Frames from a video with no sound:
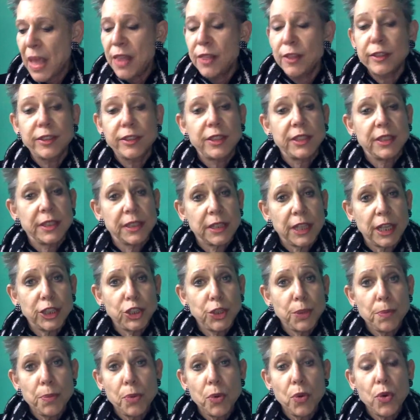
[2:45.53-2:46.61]
There's
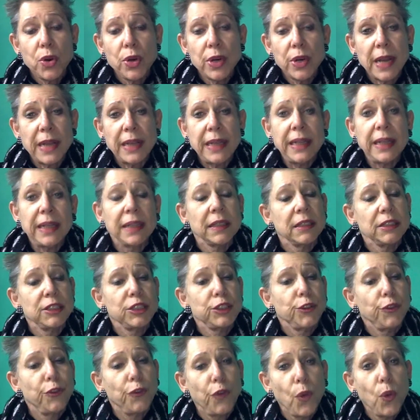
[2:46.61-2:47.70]
discussion board. I need at
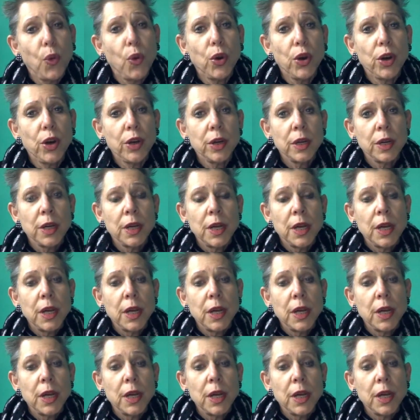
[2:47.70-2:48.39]
least 4